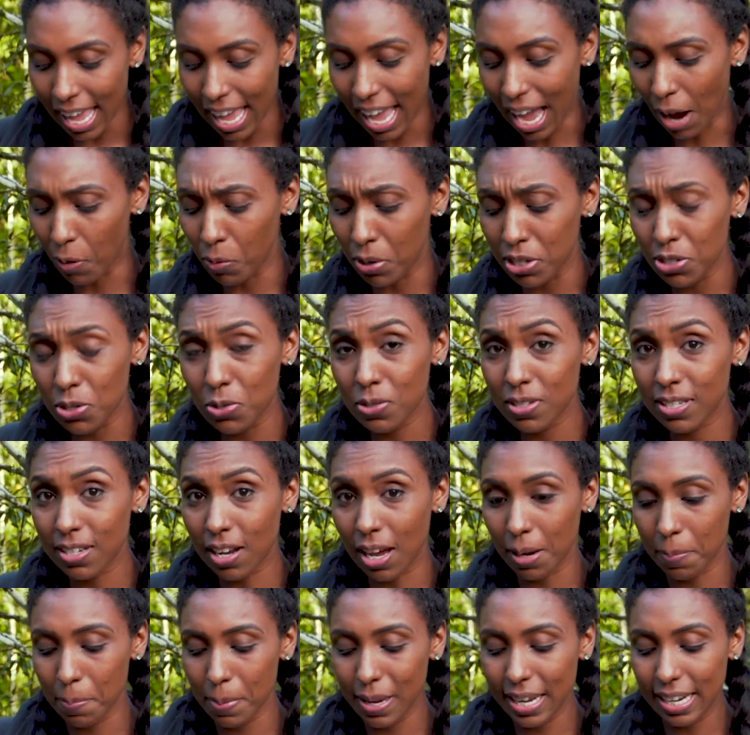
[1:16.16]
And once you
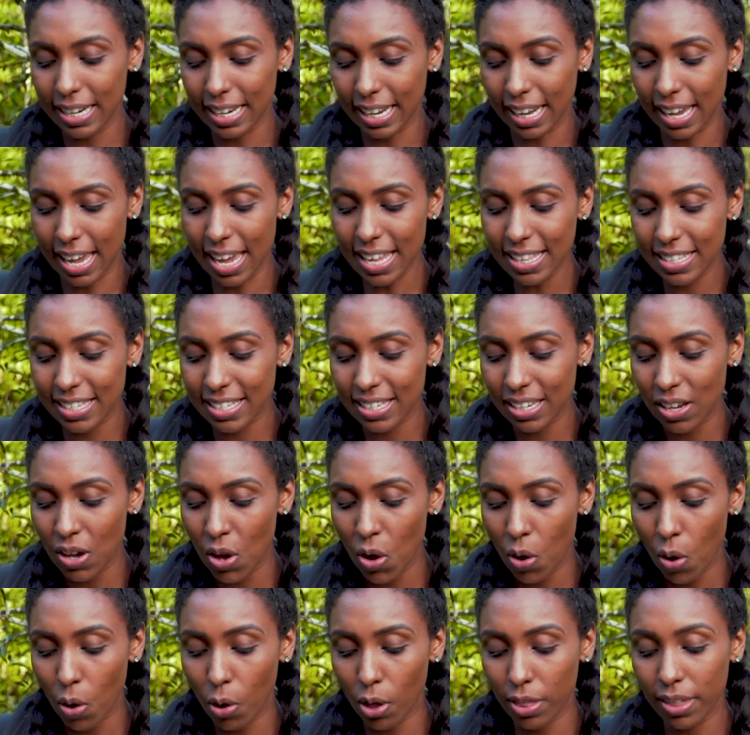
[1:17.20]
start peeling it,
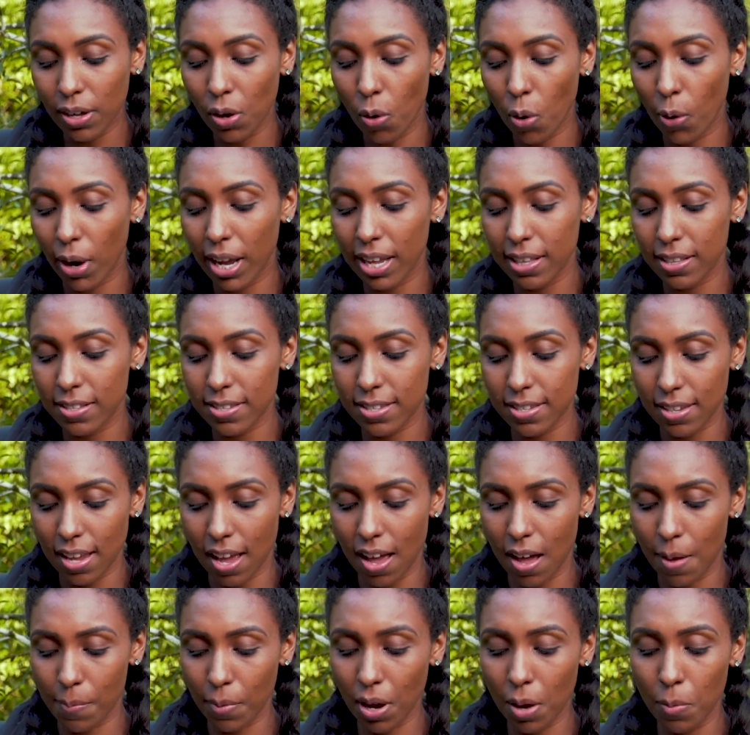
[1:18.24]
all the oils
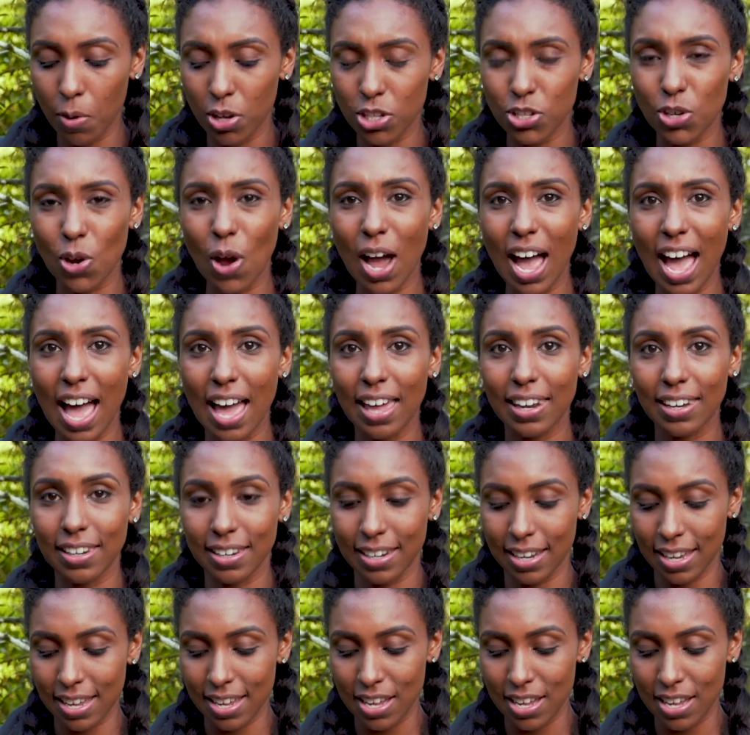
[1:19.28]
come onto your hand.